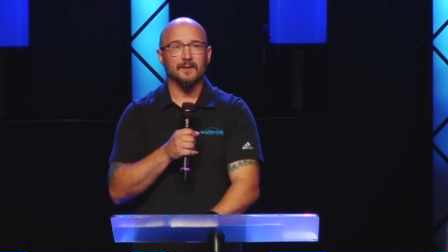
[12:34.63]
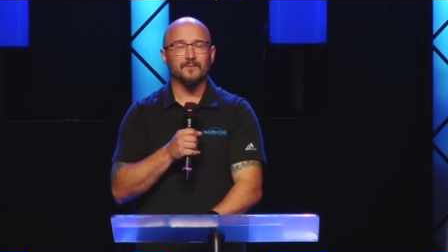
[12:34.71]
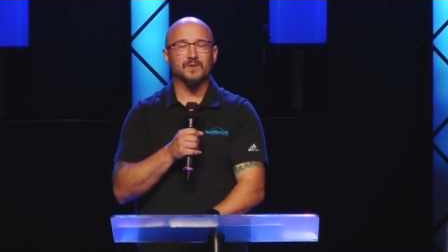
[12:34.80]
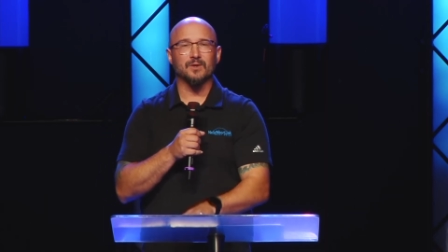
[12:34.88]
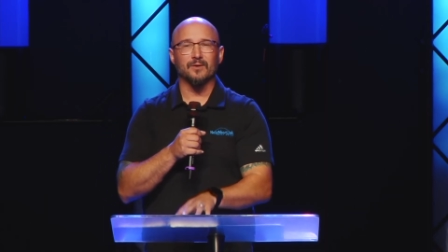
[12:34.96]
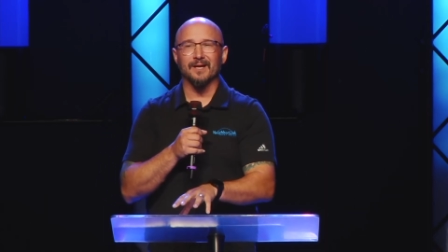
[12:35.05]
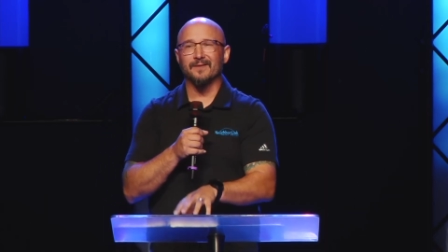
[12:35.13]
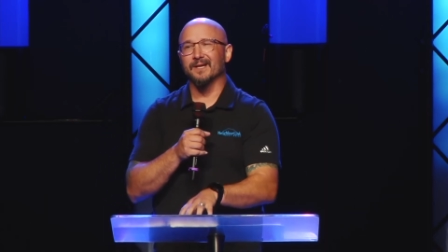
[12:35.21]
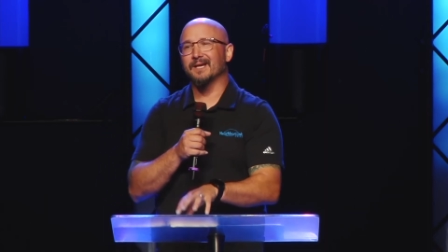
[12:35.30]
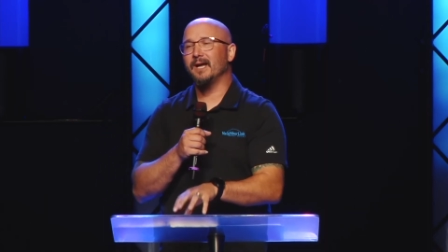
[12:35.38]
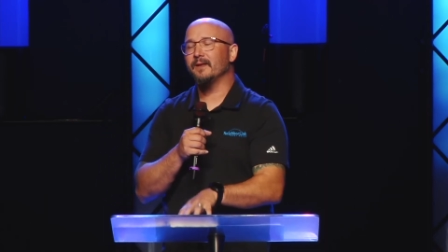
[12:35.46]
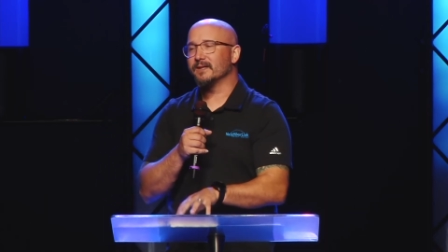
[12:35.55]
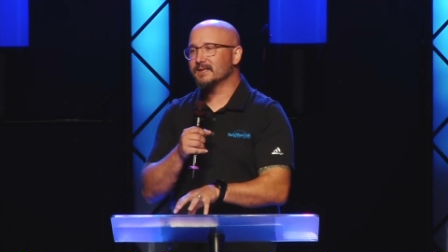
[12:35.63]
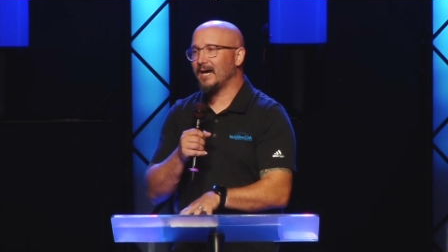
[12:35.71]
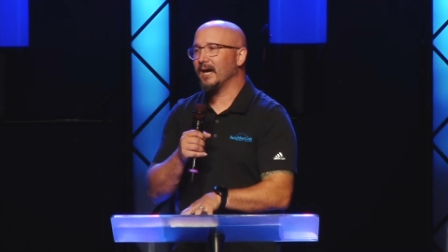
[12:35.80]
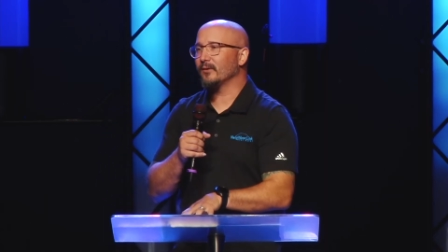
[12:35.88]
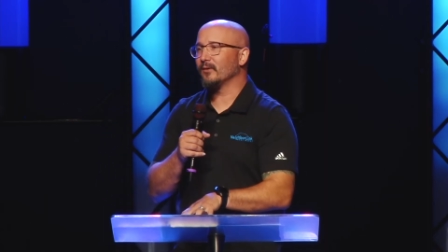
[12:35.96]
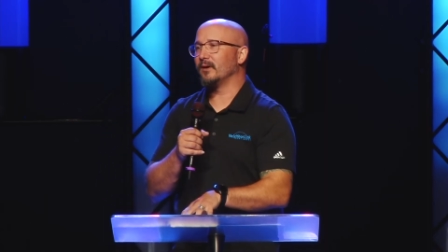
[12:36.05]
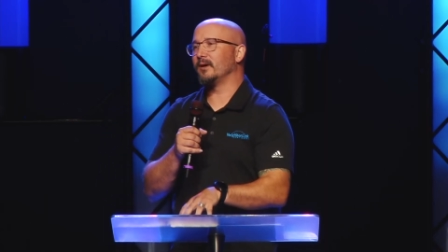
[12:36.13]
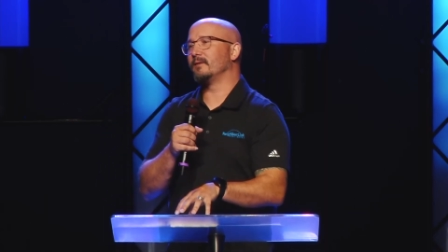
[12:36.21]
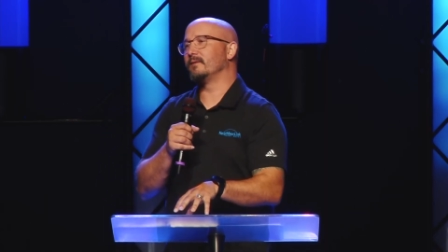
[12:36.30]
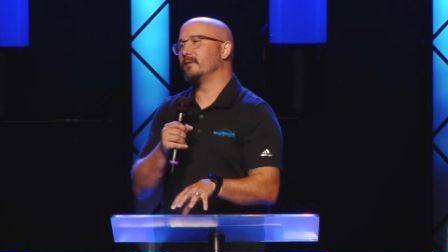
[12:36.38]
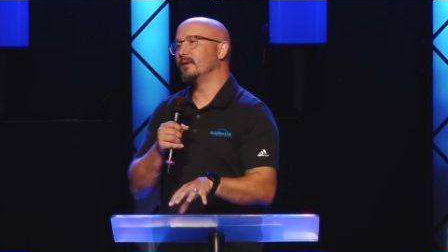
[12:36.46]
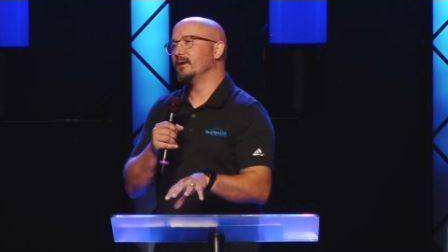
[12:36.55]
And so the, the kind of the title
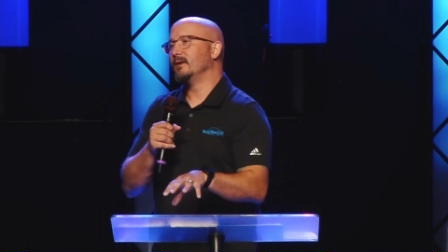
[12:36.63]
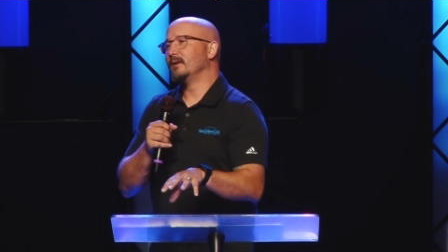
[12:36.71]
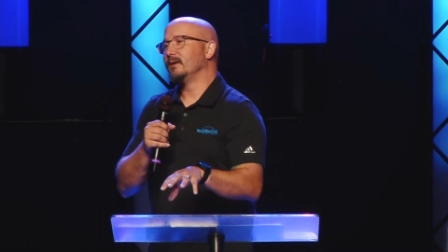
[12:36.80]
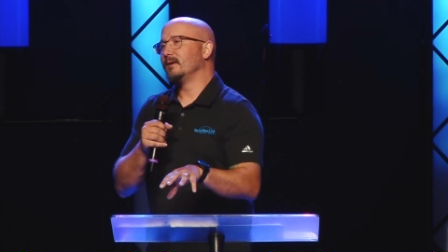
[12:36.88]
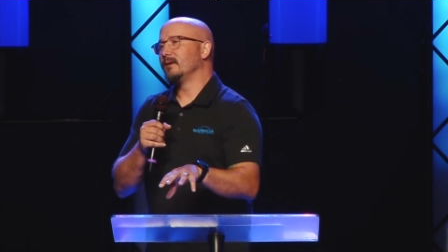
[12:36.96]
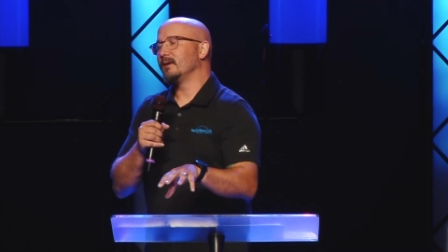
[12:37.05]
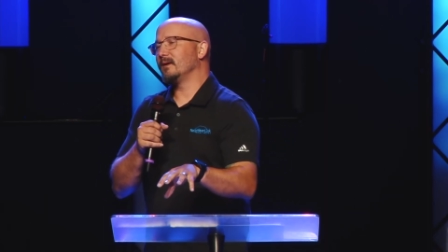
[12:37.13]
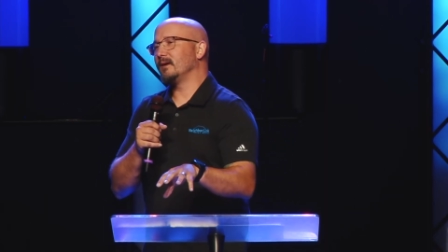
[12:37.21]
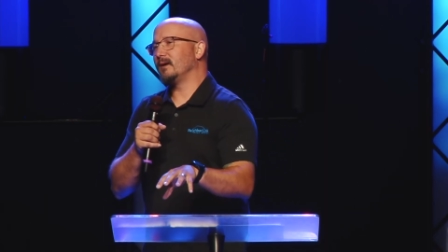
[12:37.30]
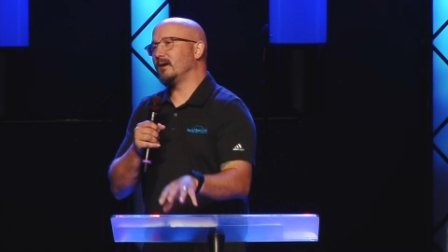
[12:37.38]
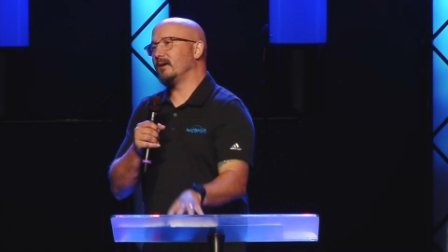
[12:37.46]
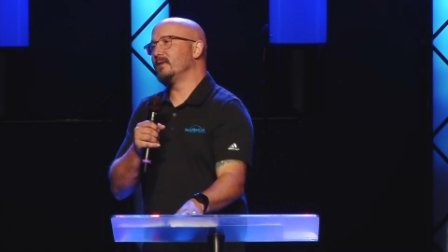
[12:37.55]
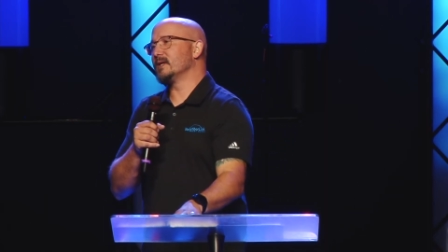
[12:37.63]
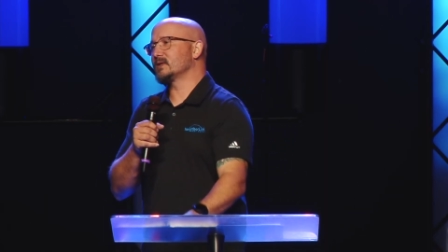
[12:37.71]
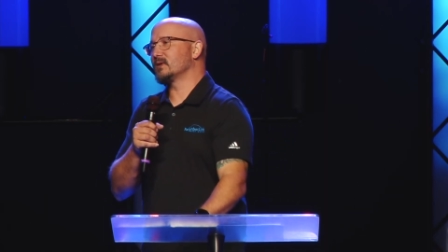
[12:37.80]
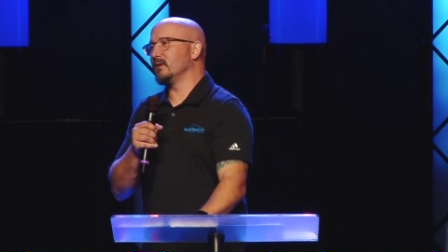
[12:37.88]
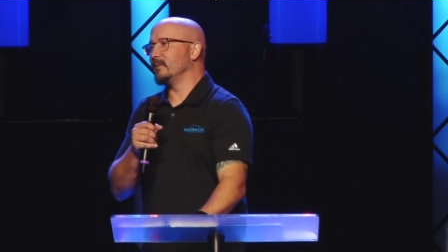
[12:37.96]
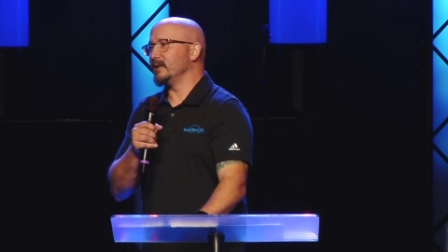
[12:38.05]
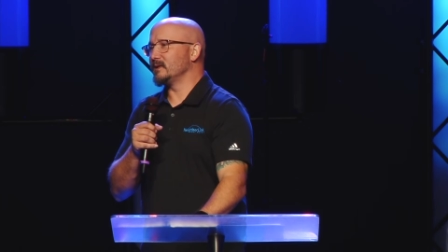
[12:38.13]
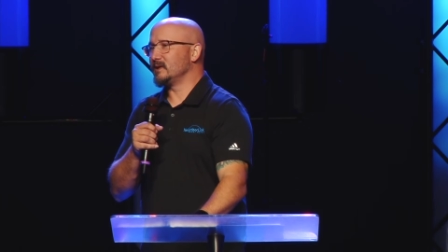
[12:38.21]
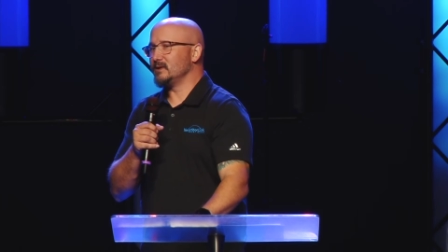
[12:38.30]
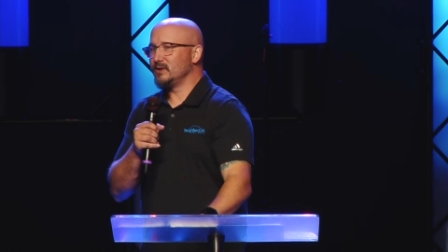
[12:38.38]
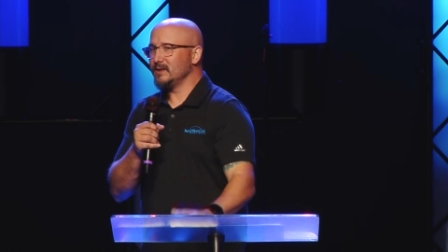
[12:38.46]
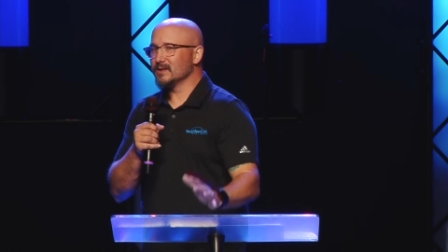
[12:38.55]
of, of this sermon is
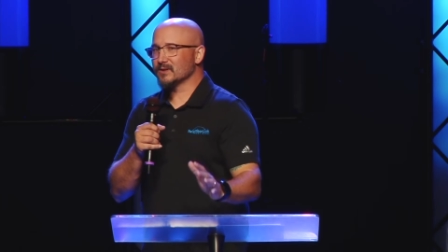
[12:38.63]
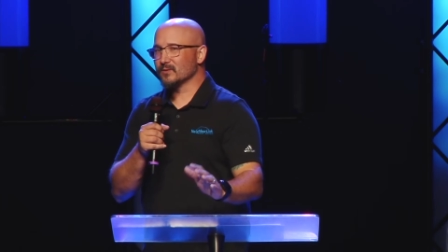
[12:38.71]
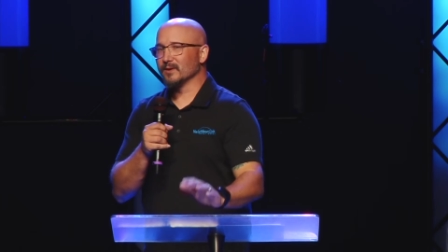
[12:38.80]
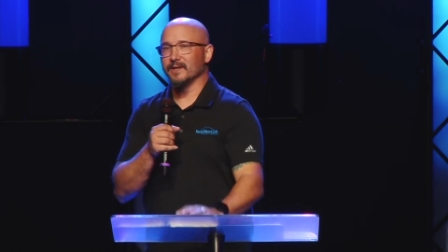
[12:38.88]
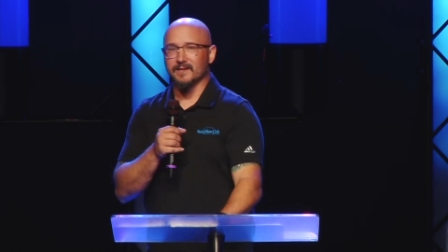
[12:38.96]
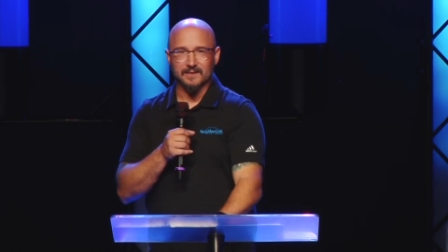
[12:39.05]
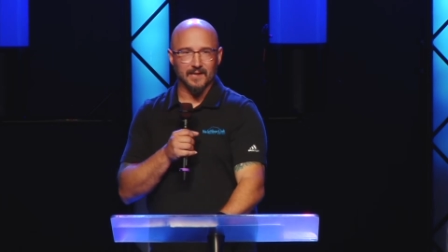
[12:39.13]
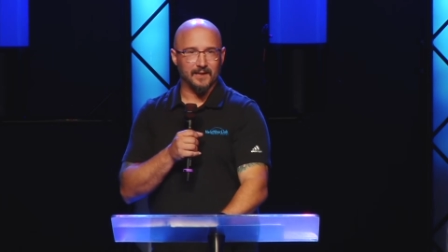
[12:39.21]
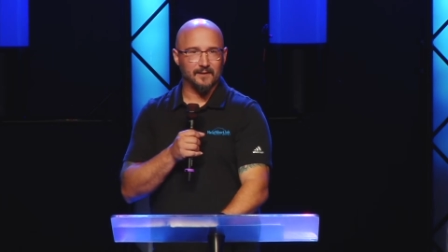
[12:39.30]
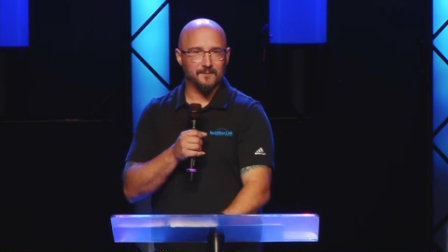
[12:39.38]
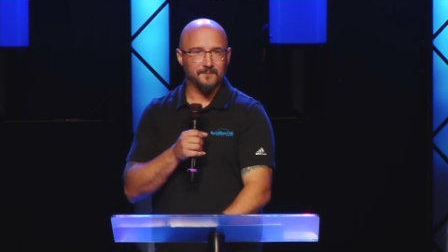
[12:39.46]
Did Jesus Really Say?